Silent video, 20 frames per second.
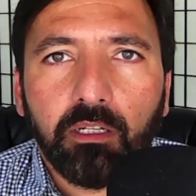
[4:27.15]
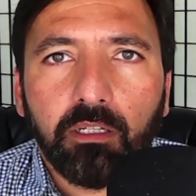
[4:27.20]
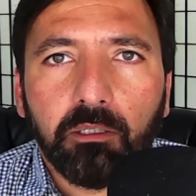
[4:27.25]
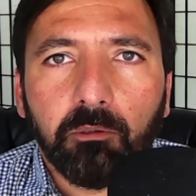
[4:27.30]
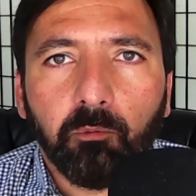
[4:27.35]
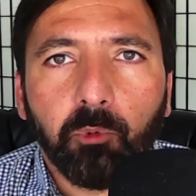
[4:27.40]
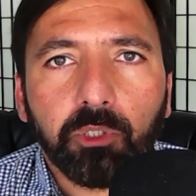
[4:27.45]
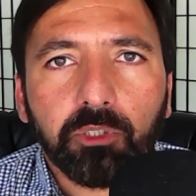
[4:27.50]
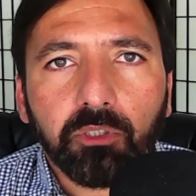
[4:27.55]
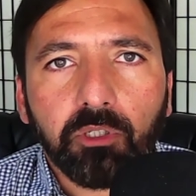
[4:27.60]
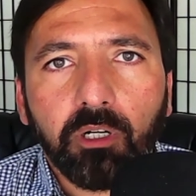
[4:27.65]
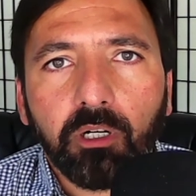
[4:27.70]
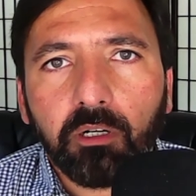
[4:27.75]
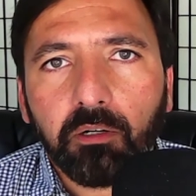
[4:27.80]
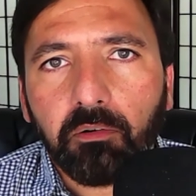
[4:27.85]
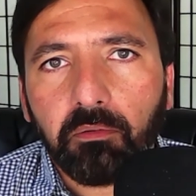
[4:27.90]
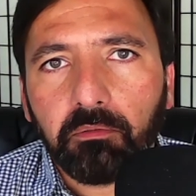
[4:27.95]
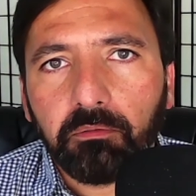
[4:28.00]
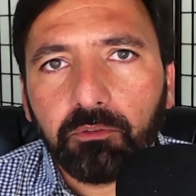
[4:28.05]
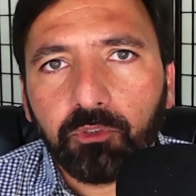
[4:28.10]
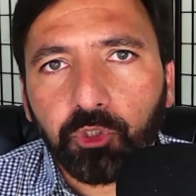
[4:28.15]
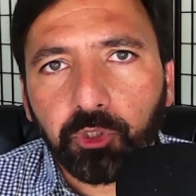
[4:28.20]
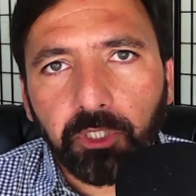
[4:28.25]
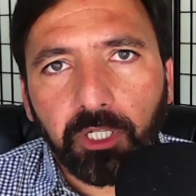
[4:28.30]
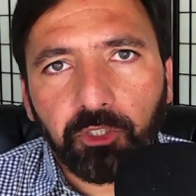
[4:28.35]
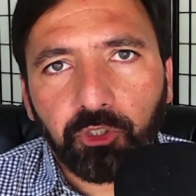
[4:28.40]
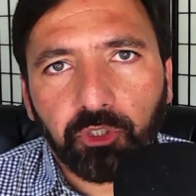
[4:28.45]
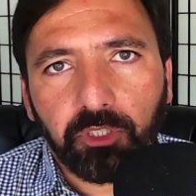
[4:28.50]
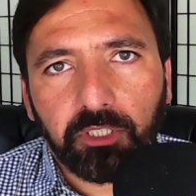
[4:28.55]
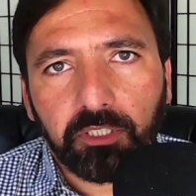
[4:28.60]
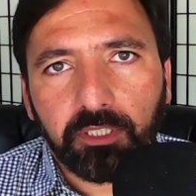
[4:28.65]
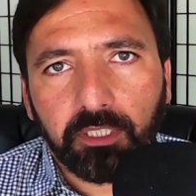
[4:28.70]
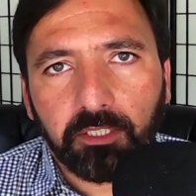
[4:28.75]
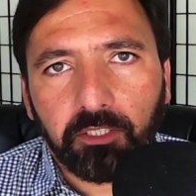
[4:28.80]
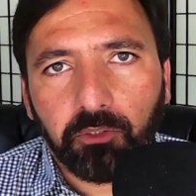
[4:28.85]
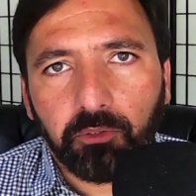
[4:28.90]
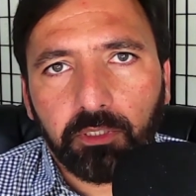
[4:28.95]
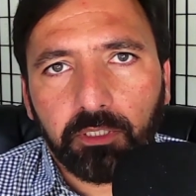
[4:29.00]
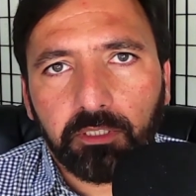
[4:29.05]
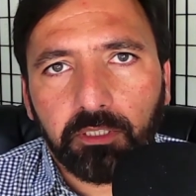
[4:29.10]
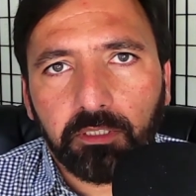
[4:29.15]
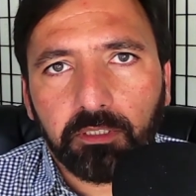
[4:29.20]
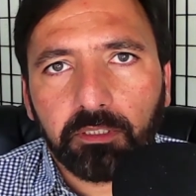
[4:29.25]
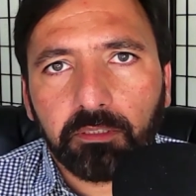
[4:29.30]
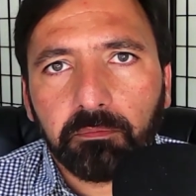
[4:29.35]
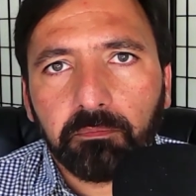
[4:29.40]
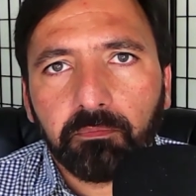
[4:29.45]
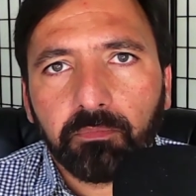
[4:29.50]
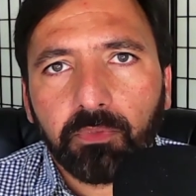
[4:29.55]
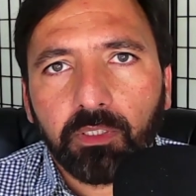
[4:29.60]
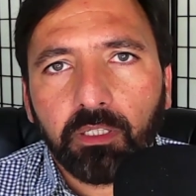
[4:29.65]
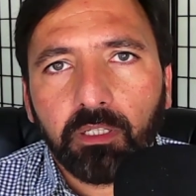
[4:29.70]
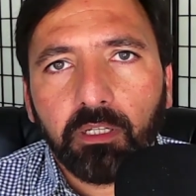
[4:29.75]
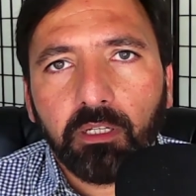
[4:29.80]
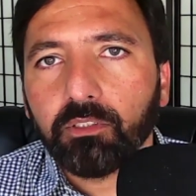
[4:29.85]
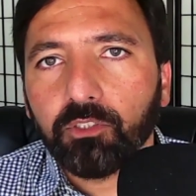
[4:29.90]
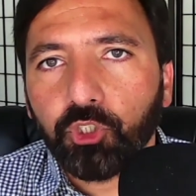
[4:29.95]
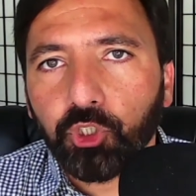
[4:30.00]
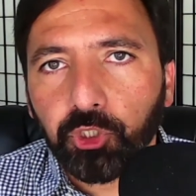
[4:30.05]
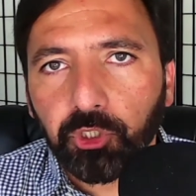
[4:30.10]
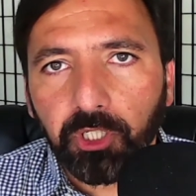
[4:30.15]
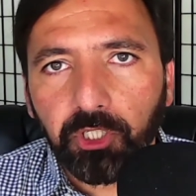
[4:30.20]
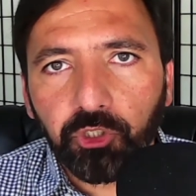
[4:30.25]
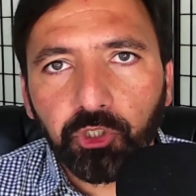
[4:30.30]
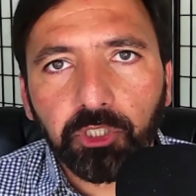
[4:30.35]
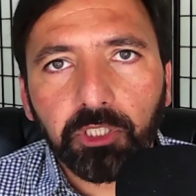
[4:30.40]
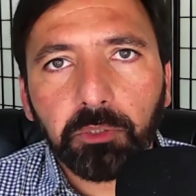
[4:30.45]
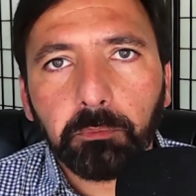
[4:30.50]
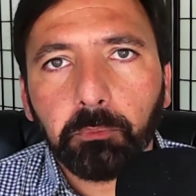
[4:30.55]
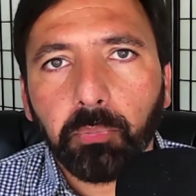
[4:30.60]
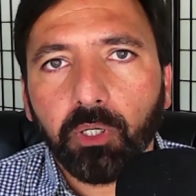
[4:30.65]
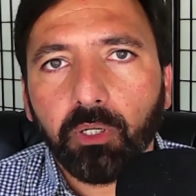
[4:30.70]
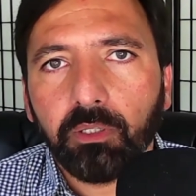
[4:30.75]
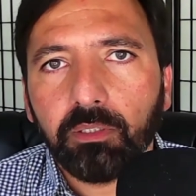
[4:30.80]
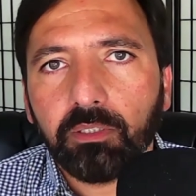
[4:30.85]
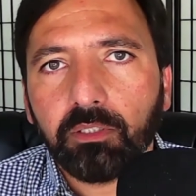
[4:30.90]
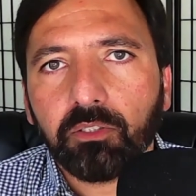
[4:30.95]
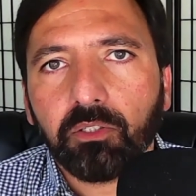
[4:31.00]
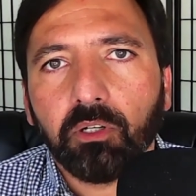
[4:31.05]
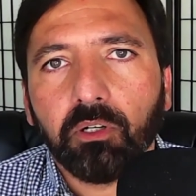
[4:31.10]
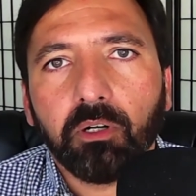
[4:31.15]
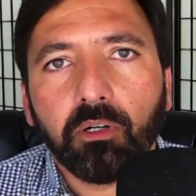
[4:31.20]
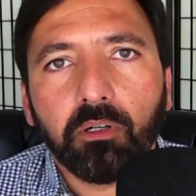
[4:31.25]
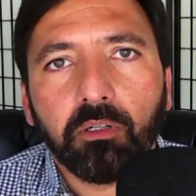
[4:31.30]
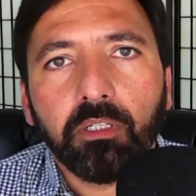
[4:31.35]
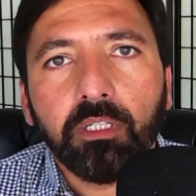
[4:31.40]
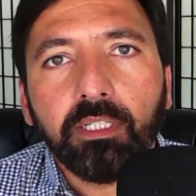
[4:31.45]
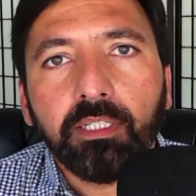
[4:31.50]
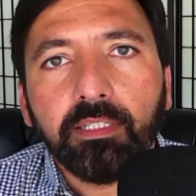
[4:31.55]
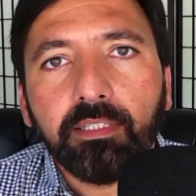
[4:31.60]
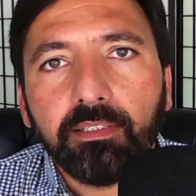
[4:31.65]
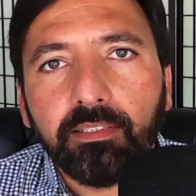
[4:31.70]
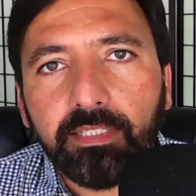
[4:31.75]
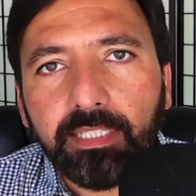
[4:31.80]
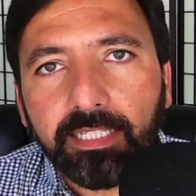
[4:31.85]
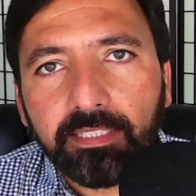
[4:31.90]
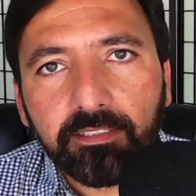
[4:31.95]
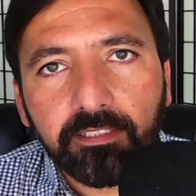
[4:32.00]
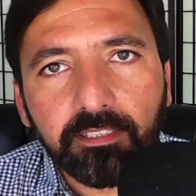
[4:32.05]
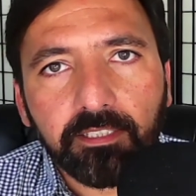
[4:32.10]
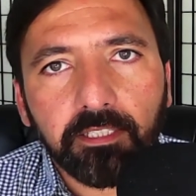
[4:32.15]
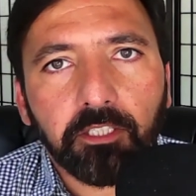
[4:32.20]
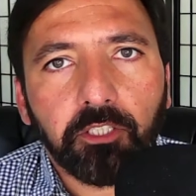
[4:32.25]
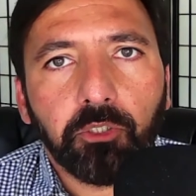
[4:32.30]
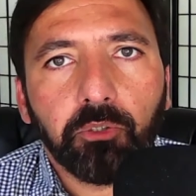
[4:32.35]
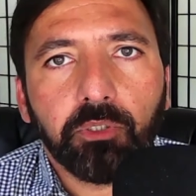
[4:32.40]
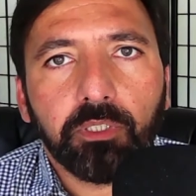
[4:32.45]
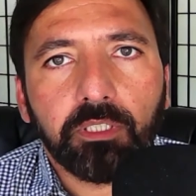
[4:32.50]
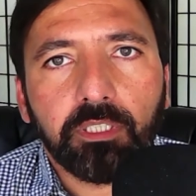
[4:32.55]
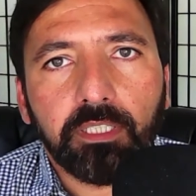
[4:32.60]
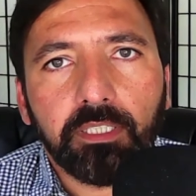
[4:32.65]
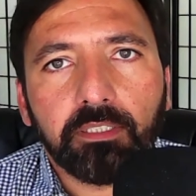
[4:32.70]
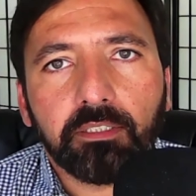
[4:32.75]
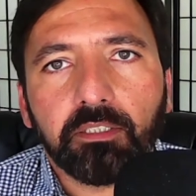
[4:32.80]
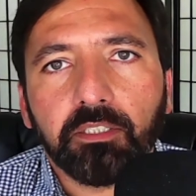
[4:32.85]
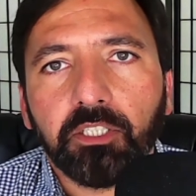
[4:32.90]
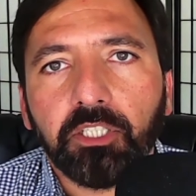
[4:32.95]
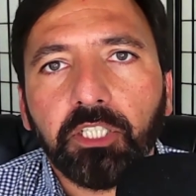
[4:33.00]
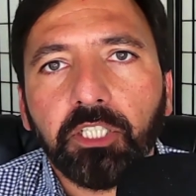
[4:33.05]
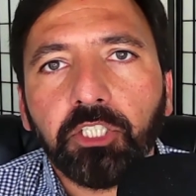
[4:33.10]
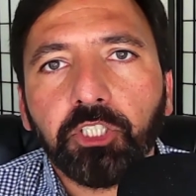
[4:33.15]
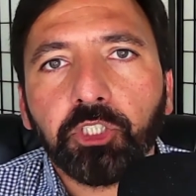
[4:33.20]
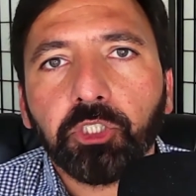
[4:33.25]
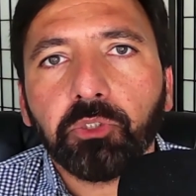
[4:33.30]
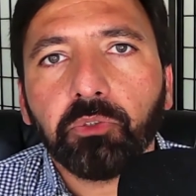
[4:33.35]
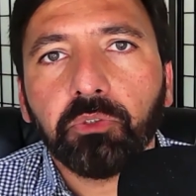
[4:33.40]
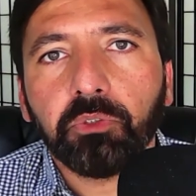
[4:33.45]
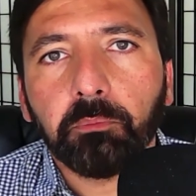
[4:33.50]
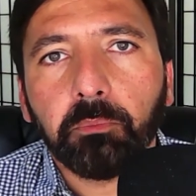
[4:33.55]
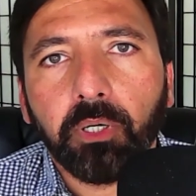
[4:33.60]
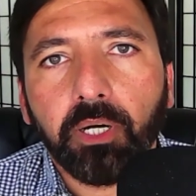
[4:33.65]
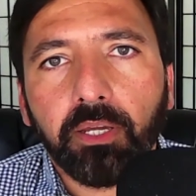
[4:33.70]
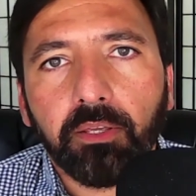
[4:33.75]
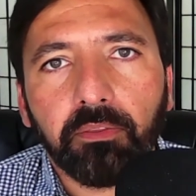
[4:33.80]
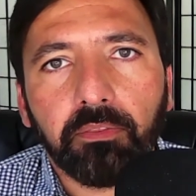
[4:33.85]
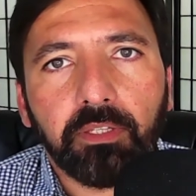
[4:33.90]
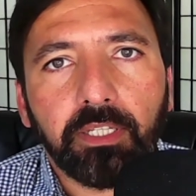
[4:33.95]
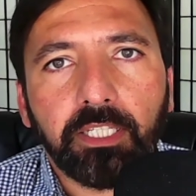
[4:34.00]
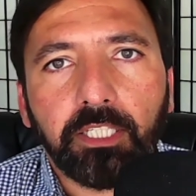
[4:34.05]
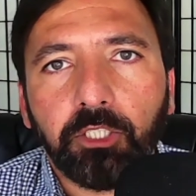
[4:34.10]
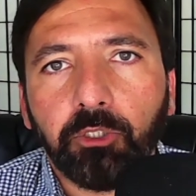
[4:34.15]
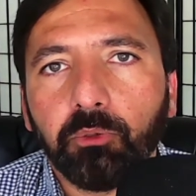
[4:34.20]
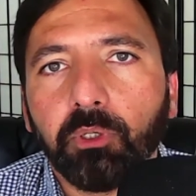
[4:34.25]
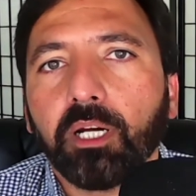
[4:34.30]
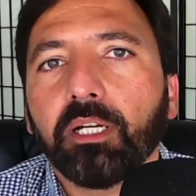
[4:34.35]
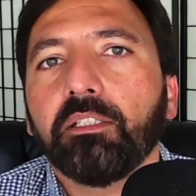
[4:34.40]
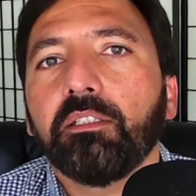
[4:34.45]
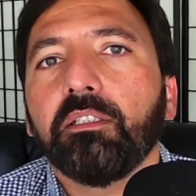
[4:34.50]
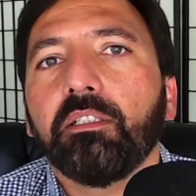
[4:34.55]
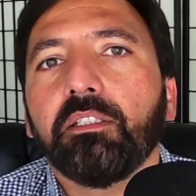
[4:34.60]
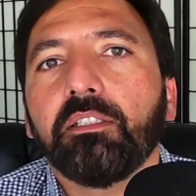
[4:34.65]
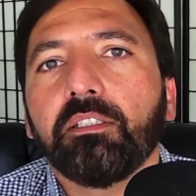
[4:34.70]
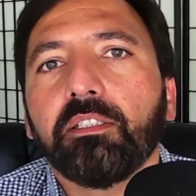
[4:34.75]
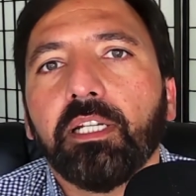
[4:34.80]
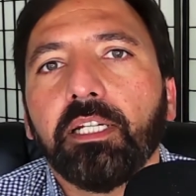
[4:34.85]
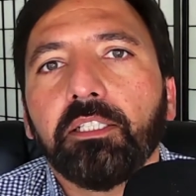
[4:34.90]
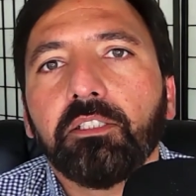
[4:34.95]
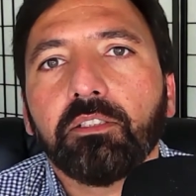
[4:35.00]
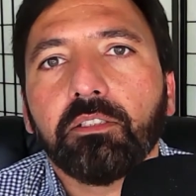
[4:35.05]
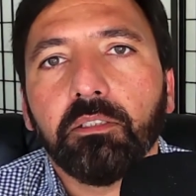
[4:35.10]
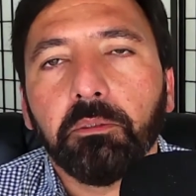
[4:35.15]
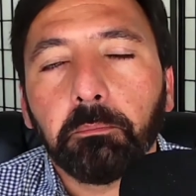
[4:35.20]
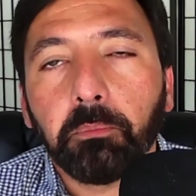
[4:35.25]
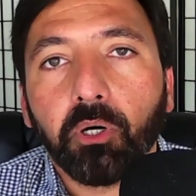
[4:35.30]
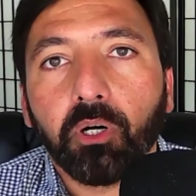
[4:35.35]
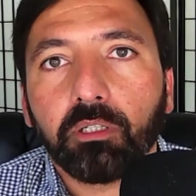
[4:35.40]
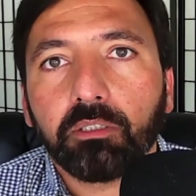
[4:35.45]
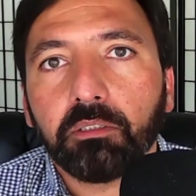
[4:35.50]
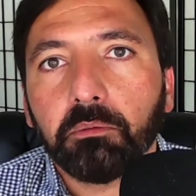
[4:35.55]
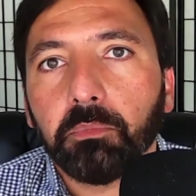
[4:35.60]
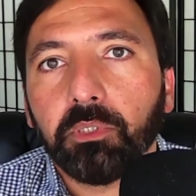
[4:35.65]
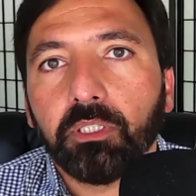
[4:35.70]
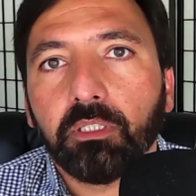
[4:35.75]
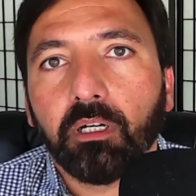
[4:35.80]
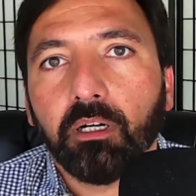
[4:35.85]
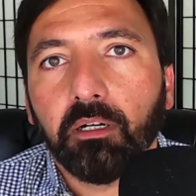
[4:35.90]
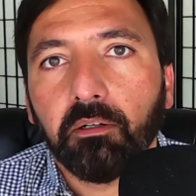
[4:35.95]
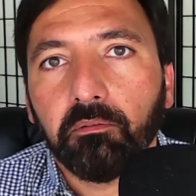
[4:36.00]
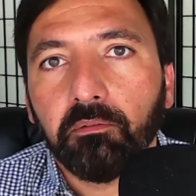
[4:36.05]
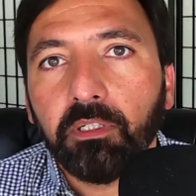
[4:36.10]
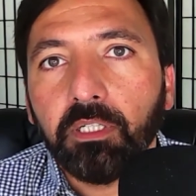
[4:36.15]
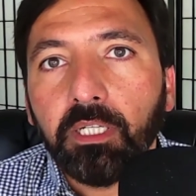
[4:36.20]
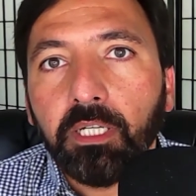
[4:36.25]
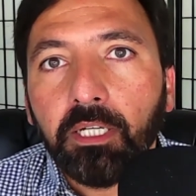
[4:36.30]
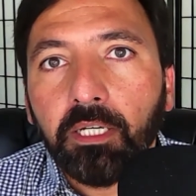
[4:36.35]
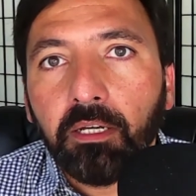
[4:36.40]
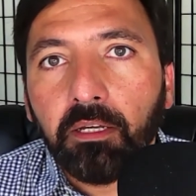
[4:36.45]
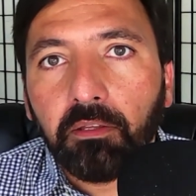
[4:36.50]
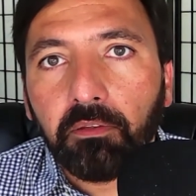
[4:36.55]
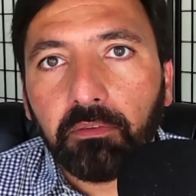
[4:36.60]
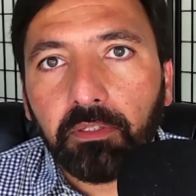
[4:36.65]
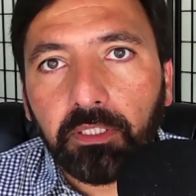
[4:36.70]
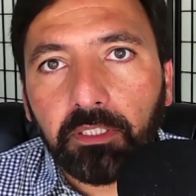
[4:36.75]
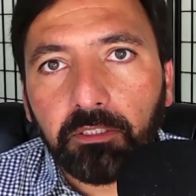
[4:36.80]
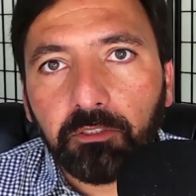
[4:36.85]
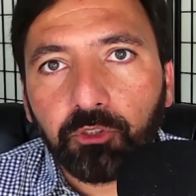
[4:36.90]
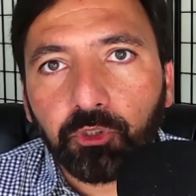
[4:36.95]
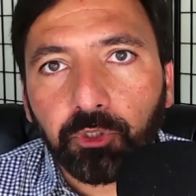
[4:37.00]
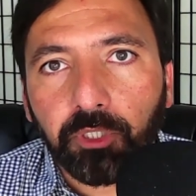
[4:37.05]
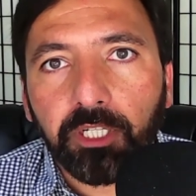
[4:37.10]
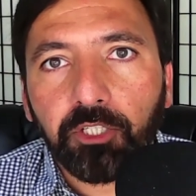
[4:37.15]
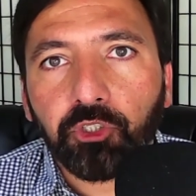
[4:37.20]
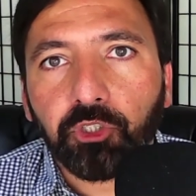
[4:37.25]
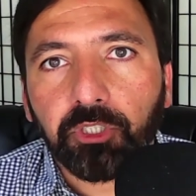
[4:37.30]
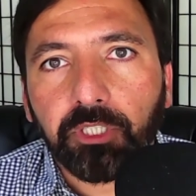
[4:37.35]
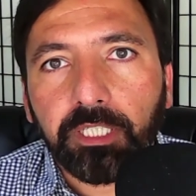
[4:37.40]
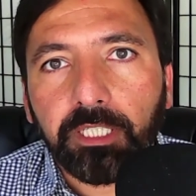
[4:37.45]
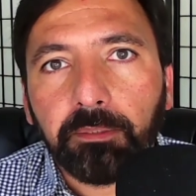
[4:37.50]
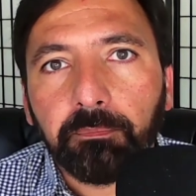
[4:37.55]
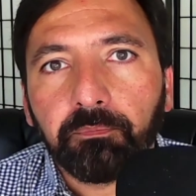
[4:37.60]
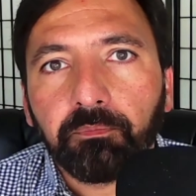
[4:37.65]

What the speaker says: What are Treasury securities? Treasury bonds are debt securities issued by the United States Department of the Treasury